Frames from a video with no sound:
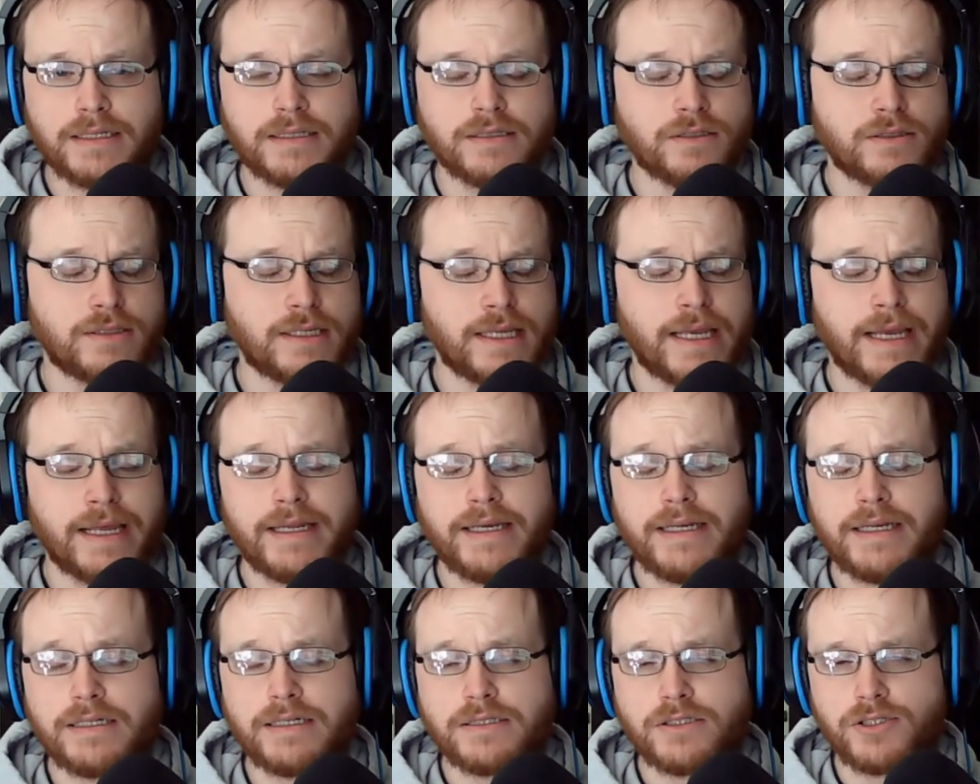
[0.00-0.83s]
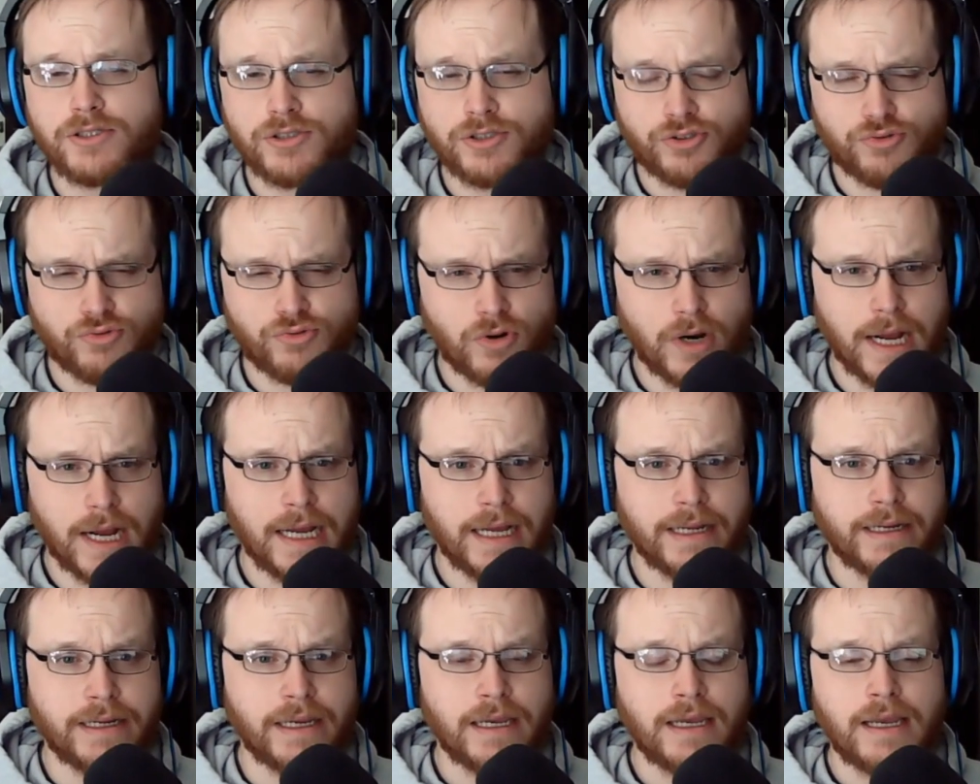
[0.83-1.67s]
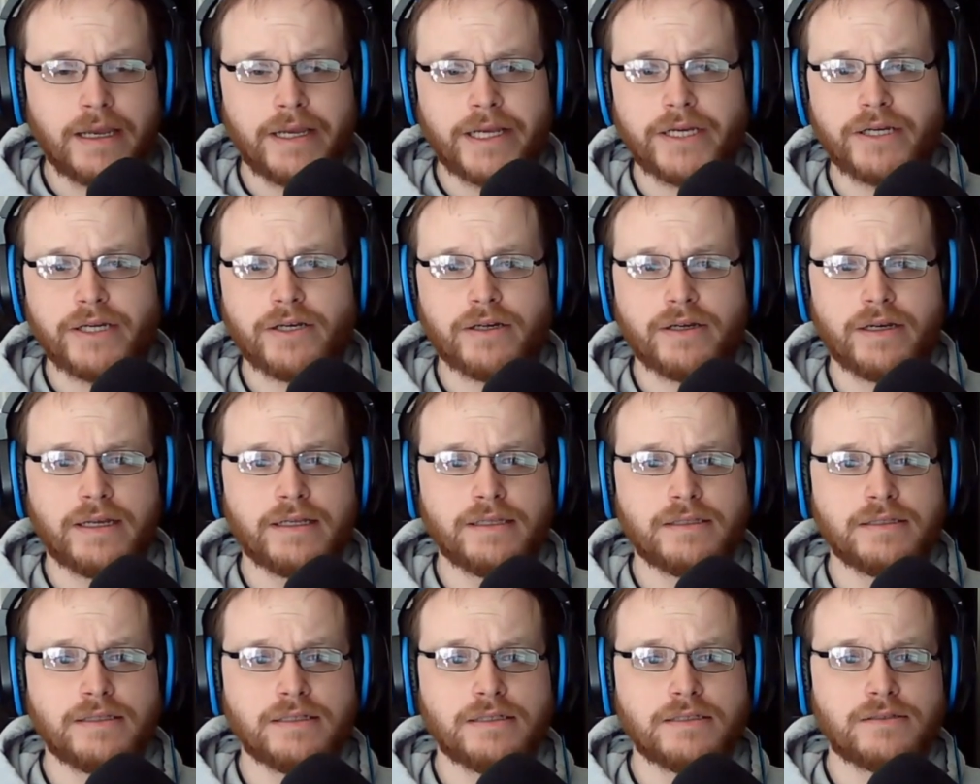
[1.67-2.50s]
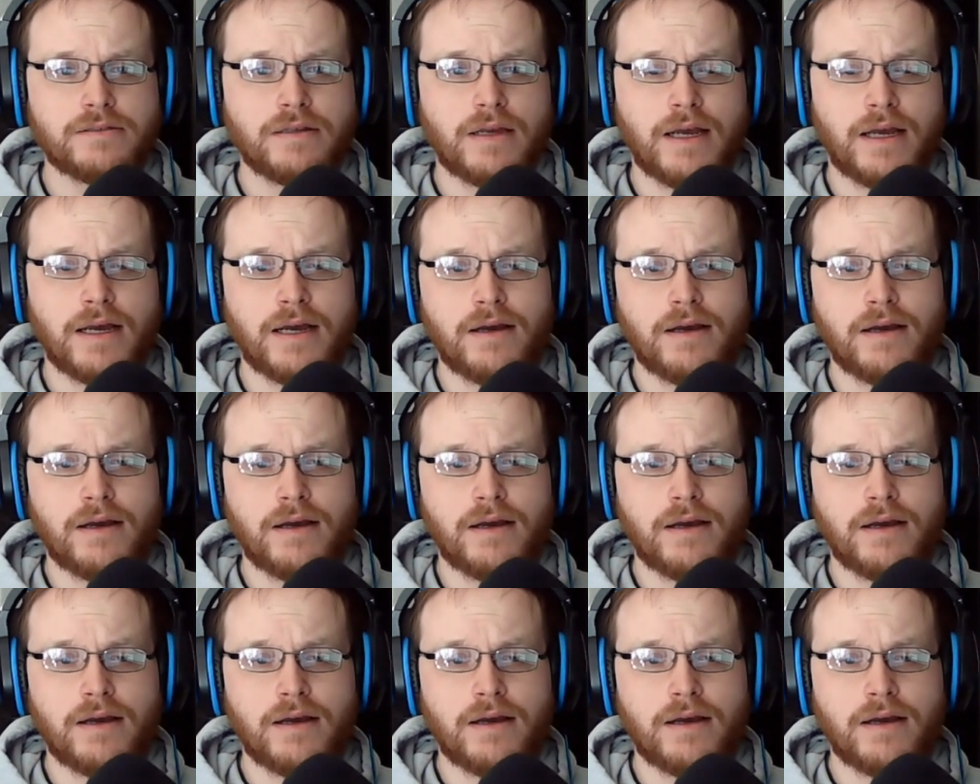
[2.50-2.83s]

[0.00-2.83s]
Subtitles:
He's hitting his stride here in this